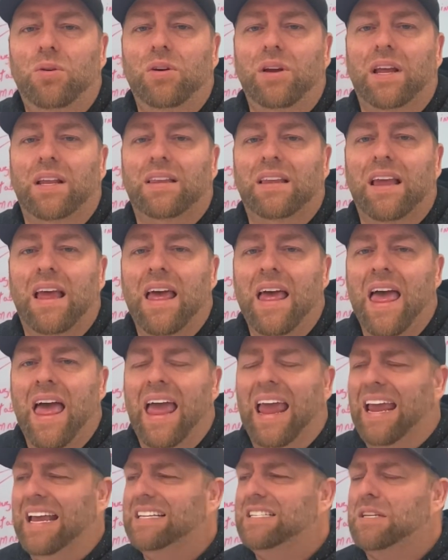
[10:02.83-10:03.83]
it.
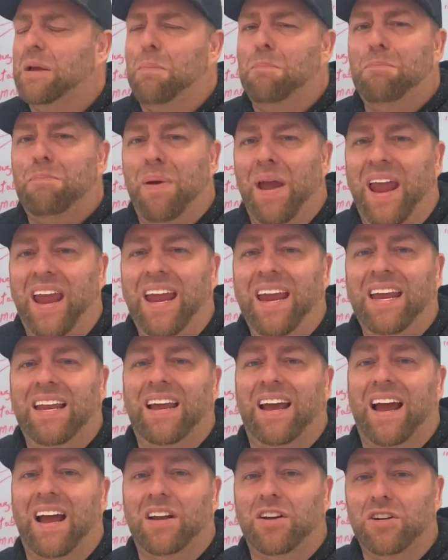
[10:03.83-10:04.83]
It's a pain,
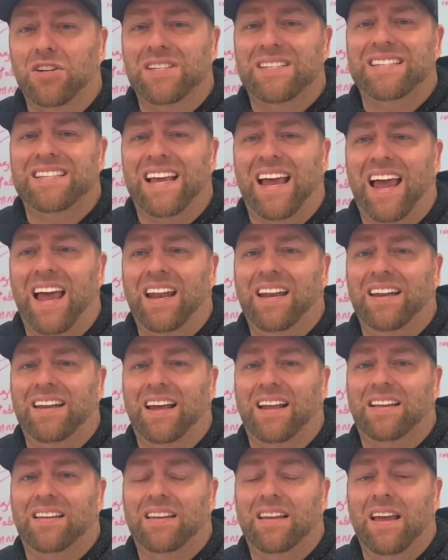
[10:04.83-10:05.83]
I understand
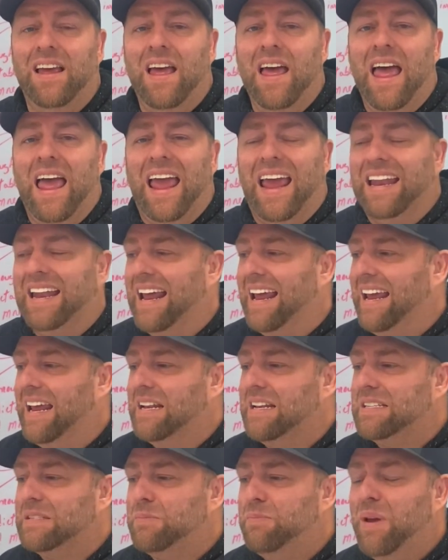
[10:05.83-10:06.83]
that. And
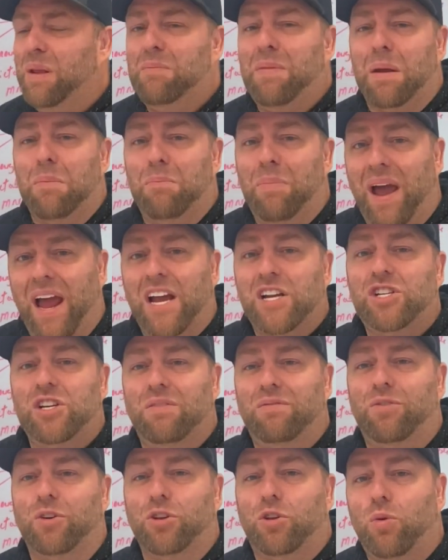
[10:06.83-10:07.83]
it's been my passion
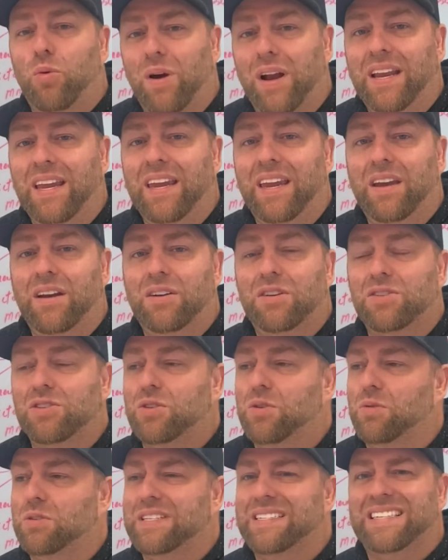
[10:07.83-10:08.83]
for 20 years
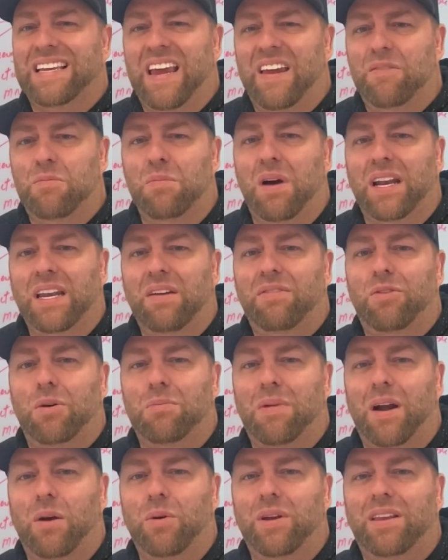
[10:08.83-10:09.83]
to save money for
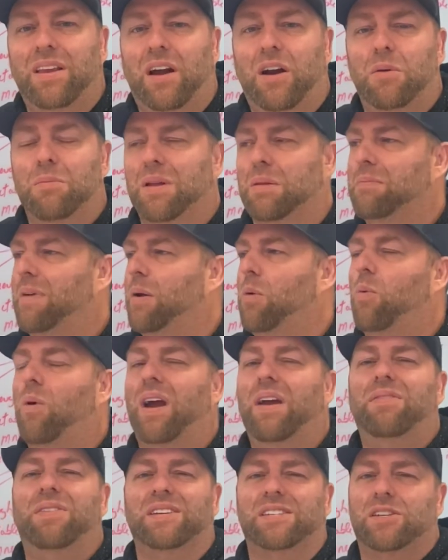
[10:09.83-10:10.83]
my retirement. My
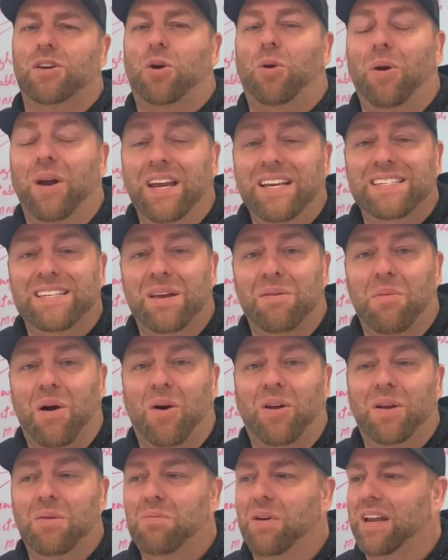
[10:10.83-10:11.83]
wife is crazy
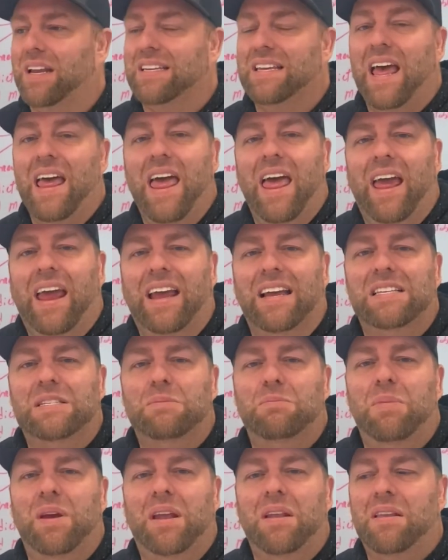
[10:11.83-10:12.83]
about it, but it, it's
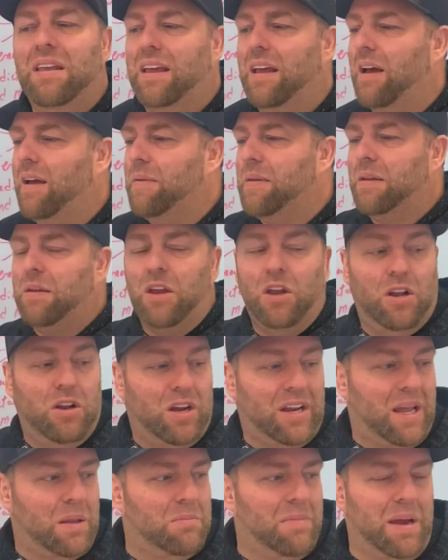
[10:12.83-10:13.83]
been, you
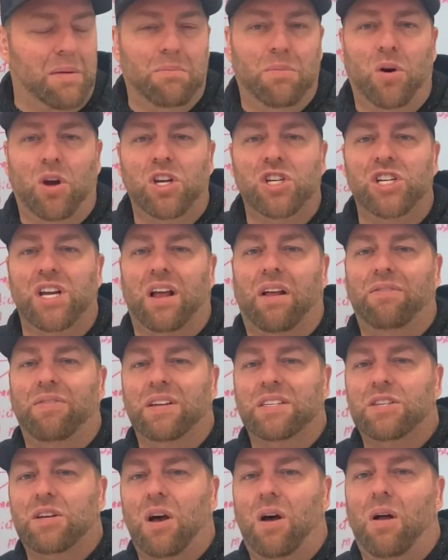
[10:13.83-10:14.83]
look at my bookshelf,
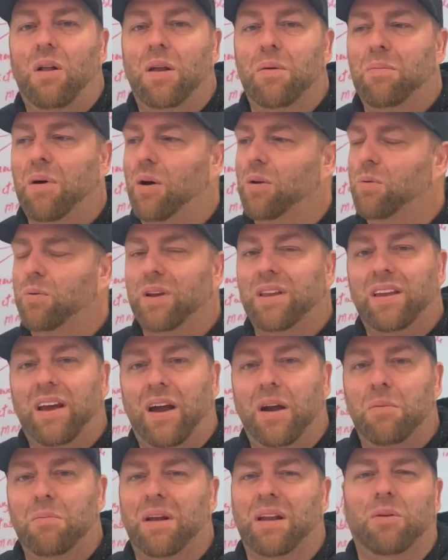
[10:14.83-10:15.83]
it's all about
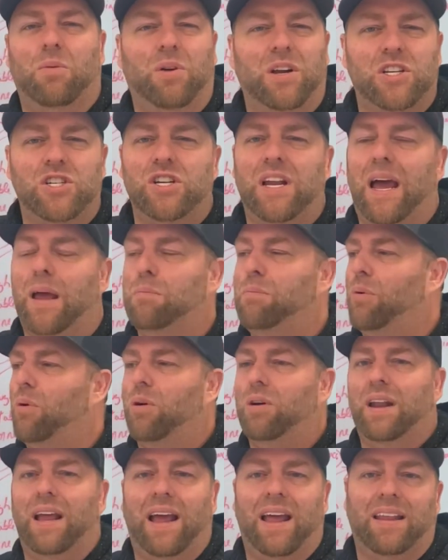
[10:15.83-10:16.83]
retirement, rich dad,
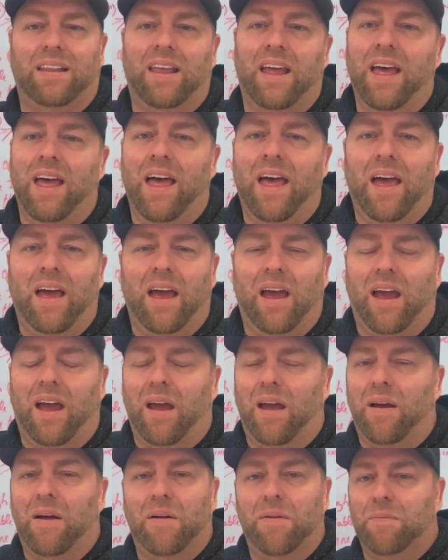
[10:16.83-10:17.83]
poor dad.
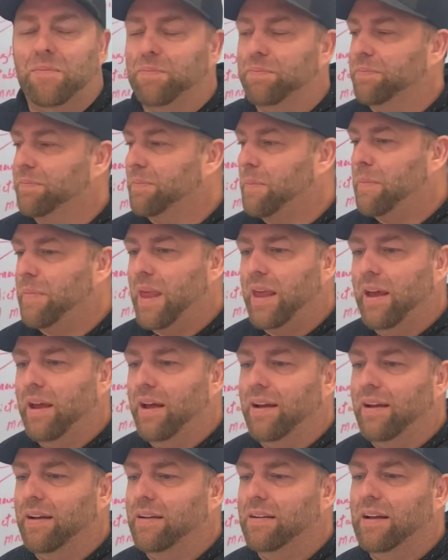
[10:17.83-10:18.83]
Um, uh,
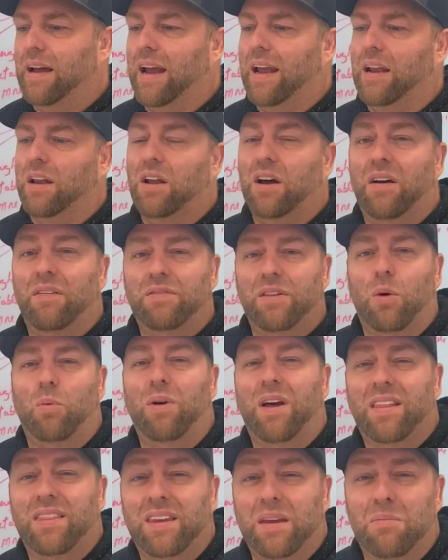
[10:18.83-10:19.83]
I love The
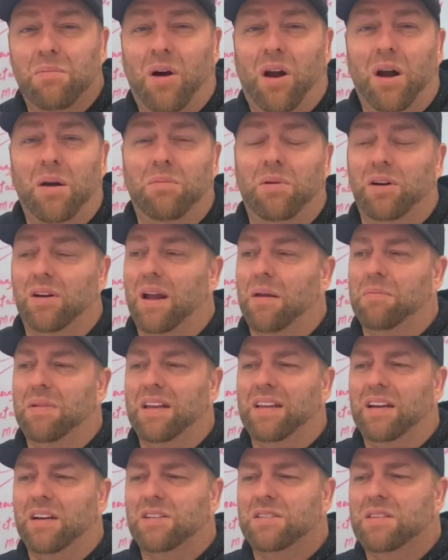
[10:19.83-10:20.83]
Wealthy Barber. I mean,
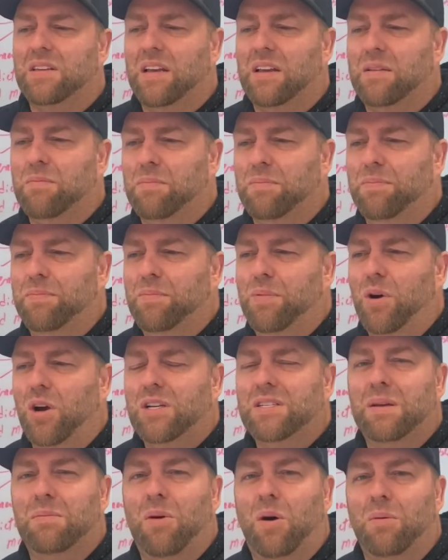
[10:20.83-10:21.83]
there's
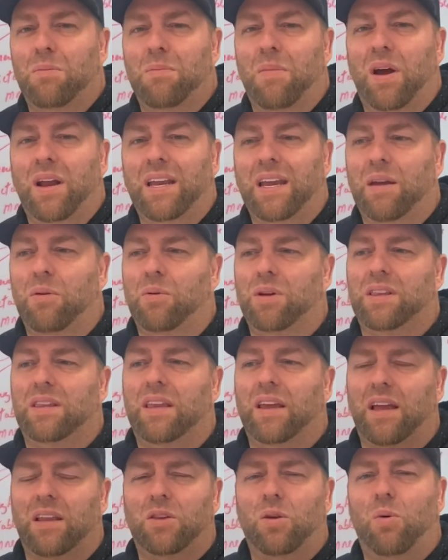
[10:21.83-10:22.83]
books about money with
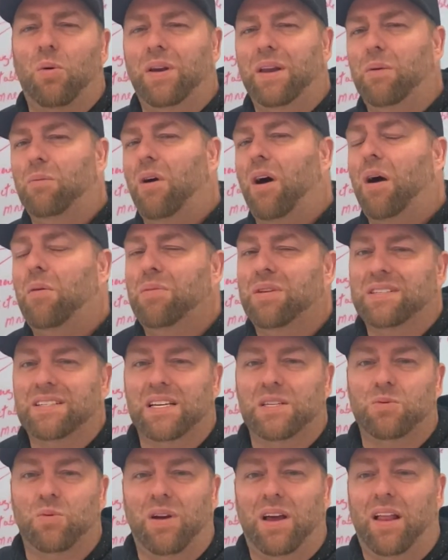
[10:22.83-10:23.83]
uh, Tony Robbins
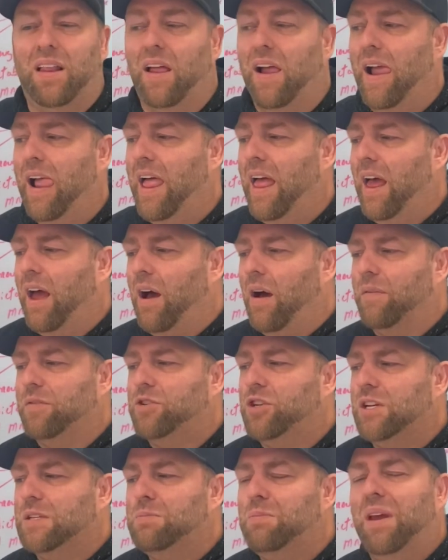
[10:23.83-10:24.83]
as well, of
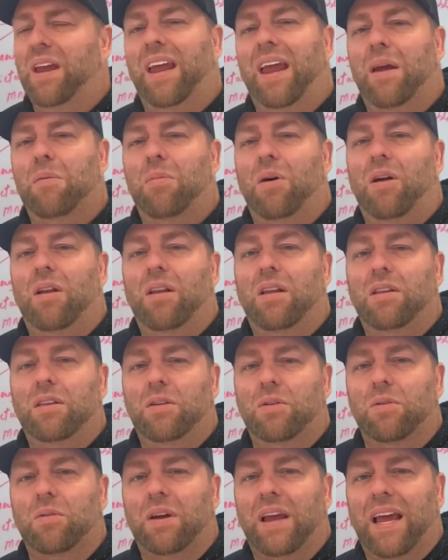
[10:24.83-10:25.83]
just being able
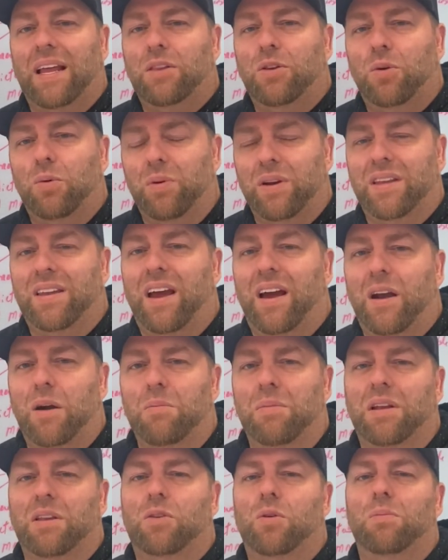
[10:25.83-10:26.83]
to get to
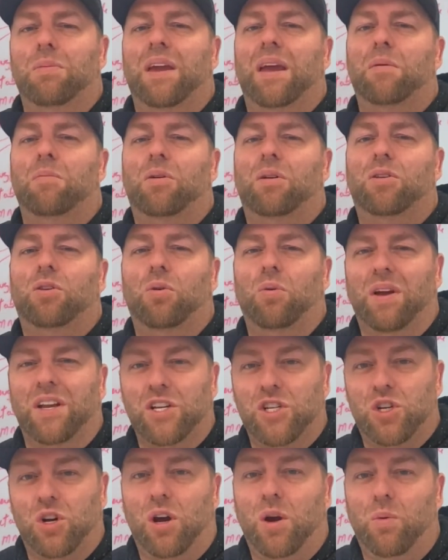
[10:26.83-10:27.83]
retirement, to be able to
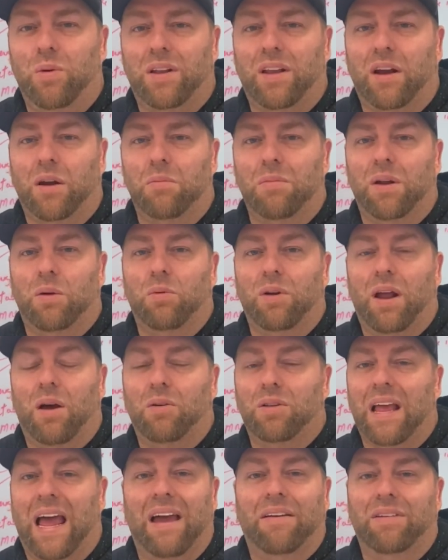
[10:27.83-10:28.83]
enjoy retirement
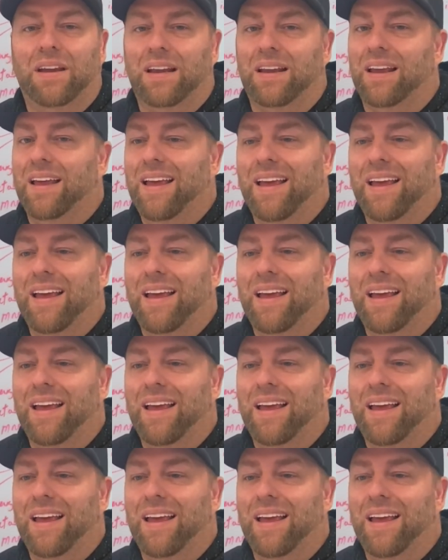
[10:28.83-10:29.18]
without having